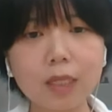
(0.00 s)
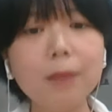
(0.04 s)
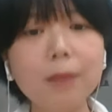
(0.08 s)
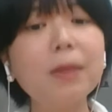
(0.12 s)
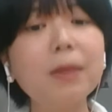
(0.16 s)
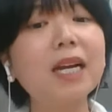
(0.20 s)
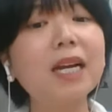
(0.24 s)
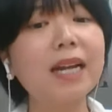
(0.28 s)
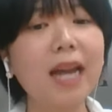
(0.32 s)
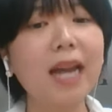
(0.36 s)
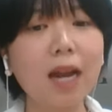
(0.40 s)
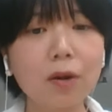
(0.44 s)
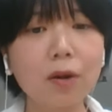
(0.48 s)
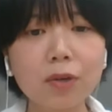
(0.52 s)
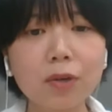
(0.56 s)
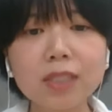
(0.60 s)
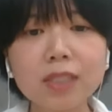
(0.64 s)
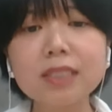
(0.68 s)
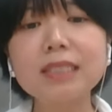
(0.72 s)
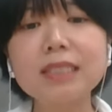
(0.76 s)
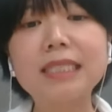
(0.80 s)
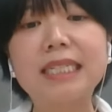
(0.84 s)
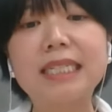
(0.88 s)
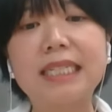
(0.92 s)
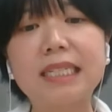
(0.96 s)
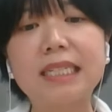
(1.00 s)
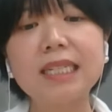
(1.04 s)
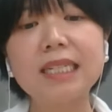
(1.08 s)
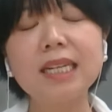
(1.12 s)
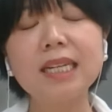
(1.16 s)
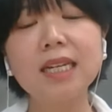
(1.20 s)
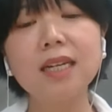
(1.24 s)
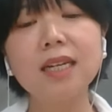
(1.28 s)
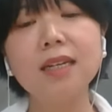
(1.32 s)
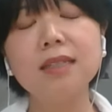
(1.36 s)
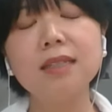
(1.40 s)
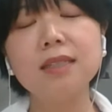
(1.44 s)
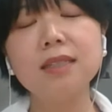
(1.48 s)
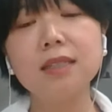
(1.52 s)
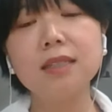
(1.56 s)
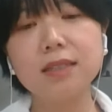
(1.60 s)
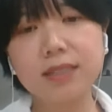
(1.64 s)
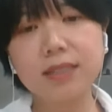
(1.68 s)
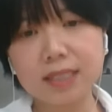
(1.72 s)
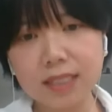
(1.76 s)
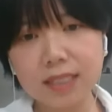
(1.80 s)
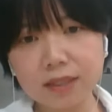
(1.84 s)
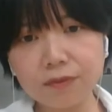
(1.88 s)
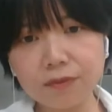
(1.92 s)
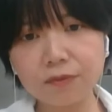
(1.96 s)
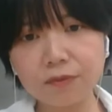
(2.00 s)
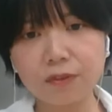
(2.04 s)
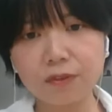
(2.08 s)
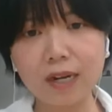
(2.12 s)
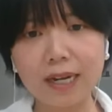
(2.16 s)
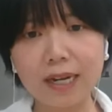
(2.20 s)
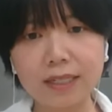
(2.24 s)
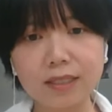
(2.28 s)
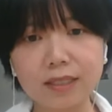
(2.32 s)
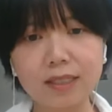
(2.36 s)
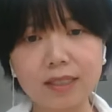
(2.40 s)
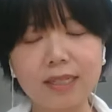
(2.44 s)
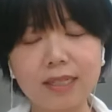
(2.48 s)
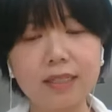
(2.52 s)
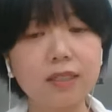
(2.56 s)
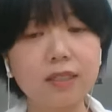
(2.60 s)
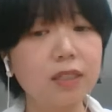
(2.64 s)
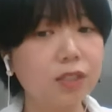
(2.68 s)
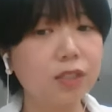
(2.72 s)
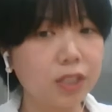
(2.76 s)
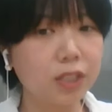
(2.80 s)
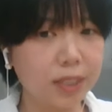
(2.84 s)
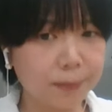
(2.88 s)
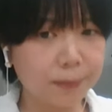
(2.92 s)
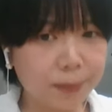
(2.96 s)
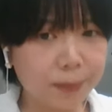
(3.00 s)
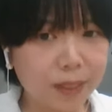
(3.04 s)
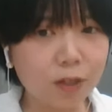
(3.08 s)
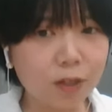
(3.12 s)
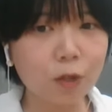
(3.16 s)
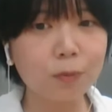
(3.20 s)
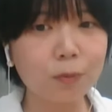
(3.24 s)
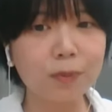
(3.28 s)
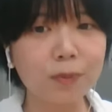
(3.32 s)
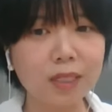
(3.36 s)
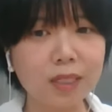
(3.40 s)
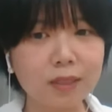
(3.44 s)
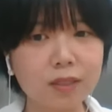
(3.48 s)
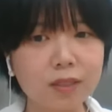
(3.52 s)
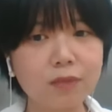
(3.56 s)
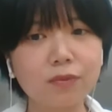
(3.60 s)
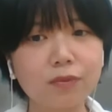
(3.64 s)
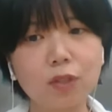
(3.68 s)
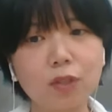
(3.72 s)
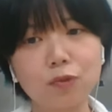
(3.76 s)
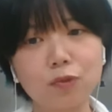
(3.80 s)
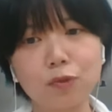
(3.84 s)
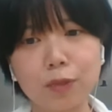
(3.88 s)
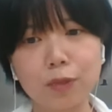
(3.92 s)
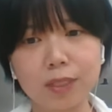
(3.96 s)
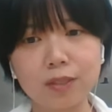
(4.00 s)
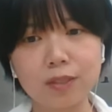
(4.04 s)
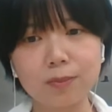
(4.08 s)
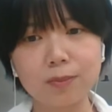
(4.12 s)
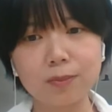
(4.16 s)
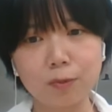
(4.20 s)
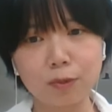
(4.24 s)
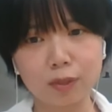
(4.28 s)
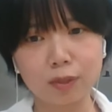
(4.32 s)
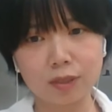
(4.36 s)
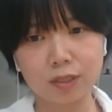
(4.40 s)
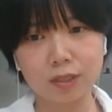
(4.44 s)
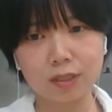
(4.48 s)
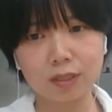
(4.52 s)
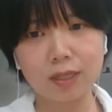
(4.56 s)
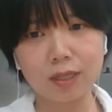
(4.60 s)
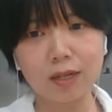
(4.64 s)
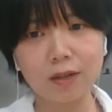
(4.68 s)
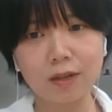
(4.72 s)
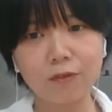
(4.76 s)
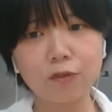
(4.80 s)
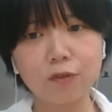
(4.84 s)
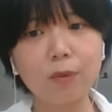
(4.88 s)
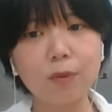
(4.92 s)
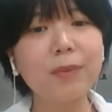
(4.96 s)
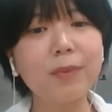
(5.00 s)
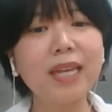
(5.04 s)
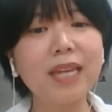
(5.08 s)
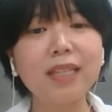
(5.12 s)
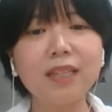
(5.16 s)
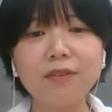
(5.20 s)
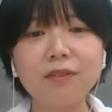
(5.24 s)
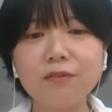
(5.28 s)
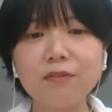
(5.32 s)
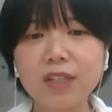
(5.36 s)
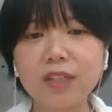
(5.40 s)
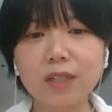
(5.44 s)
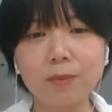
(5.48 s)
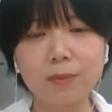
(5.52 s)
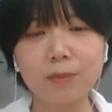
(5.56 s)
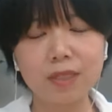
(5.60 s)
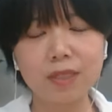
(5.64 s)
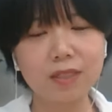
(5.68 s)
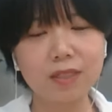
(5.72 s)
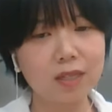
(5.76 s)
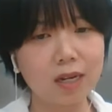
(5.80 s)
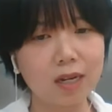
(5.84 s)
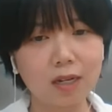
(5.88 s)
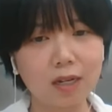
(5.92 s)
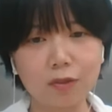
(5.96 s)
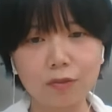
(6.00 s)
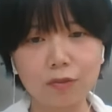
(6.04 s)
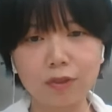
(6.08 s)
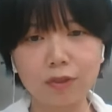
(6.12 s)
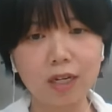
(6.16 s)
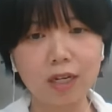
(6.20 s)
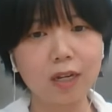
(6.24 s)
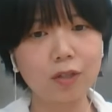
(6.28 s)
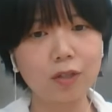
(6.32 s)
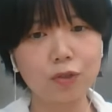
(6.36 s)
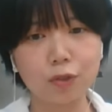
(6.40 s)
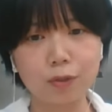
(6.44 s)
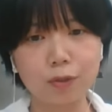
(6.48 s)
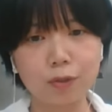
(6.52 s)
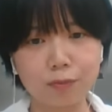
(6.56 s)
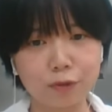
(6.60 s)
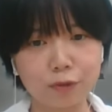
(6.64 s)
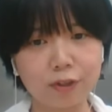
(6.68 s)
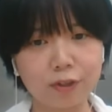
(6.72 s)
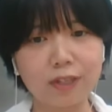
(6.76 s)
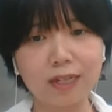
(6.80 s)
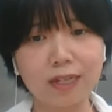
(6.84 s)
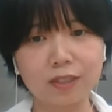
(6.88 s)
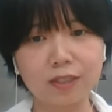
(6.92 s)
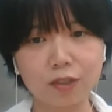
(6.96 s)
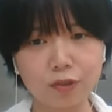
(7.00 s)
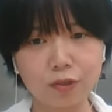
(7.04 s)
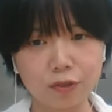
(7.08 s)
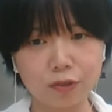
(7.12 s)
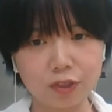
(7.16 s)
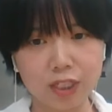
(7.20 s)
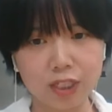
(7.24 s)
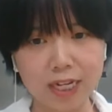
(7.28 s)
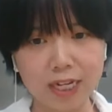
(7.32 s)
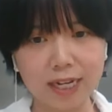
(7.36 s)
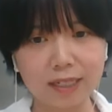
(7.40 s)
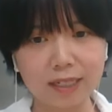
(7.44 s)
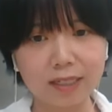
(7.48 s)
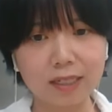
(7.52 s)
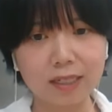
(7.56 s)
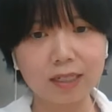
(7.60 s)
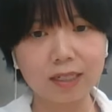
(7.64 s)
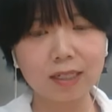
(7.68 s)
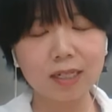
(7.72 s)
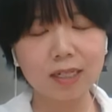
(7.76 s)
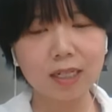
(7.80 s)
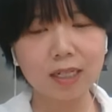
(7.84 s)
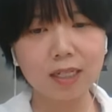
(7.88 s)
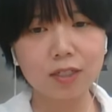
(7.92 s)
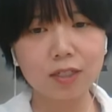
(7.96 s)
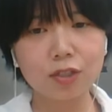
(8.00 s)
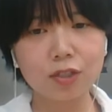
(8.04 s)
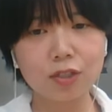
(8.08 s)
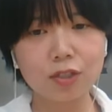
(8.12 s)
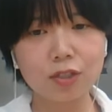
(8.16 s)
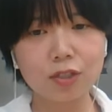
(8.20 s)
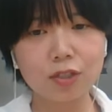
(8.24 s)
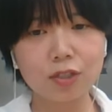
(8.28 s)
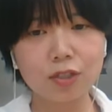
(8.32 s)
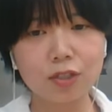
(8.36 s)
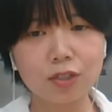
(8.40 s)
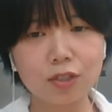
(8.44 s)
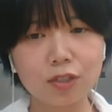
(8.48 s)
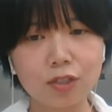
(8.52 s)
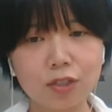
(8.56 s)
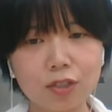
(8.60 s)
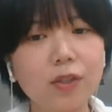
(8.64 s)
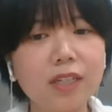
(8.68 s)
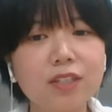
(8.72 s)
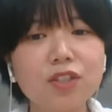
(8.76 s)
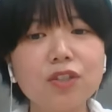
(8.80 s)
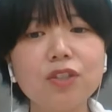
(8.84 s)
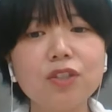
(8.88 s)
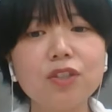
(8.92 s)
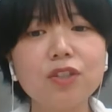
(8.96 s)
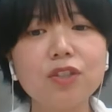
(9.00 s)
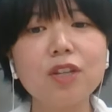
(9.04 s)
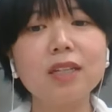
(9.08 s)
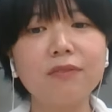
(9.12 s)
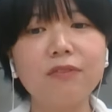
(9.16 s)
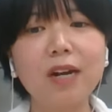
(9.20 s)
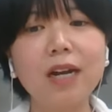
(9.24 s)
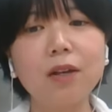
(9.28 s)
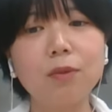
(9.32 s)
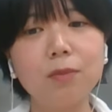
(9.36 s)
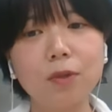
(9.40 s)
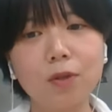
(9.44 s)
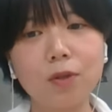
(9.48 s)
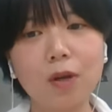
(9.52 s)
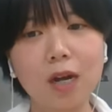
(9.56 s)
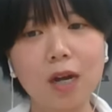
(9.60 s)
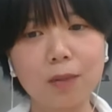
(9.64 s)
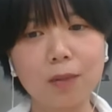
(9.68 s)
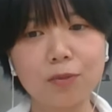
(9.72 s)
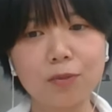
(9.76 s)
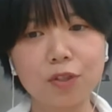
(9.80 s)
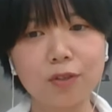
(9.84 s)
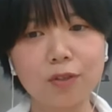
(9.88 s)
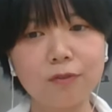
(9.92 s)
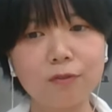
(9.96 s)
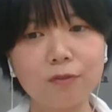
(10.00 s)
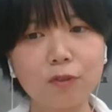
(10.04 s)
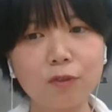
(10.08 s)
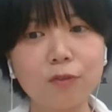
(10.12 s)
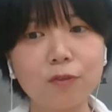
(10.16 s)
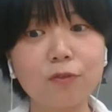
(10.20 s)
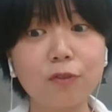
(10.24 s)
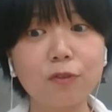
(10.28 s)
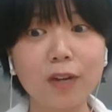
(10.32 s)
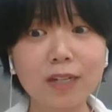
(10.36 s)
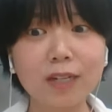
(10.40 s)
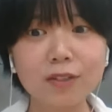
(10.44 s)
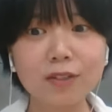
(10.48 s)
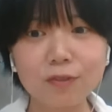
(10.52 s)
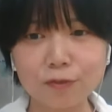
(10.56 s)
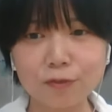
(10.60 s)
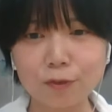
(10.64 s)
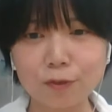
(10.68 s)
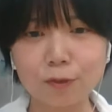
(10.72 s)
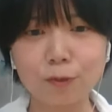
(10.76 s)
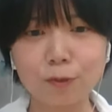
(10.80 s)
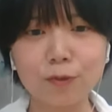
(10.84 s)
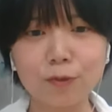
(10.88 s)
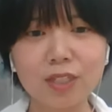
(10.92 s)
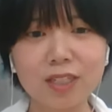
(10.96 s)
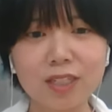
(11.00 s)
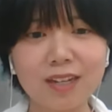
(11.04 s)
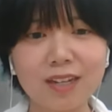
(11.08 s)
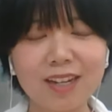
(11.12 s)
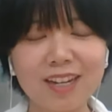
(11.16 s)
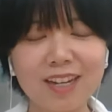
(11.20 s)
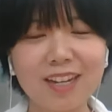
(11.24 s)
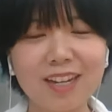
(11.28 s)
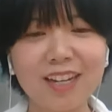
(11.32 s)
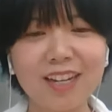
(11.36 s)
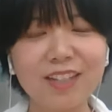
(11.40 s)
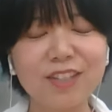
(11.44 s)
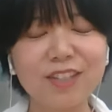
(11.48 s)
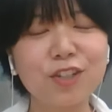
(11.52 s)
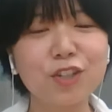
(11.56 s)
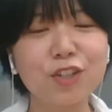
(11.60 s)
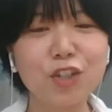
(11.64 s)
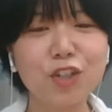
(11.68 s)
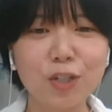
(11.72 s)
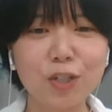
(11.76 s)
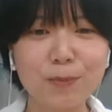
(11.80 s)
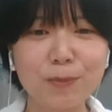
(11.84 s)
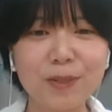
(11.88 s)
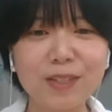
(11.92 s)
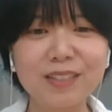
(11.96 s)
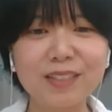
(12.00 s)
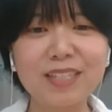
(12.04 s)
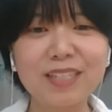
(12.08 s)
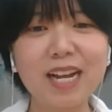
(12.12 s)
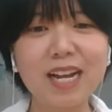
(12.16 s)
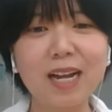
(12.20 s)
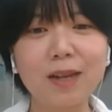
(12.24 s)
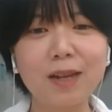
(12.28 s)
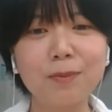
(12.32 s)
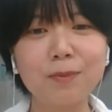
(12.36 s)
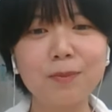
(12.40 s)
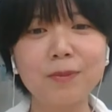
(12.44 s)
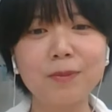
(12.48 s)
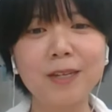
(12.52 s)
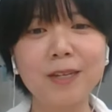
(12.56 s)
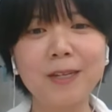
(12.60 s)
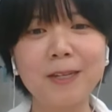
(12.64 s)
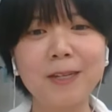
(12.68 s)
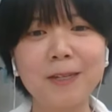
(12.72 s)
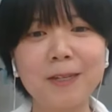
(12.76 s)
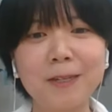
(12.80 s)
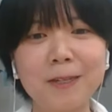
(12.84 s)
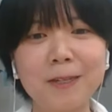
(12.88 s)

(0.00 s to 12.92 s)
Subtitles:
But currently, the sea freight is a typical means of the transport for many Vietnamese agricultural products to China. So it is not a viable option for fresh fruit in the shipping time,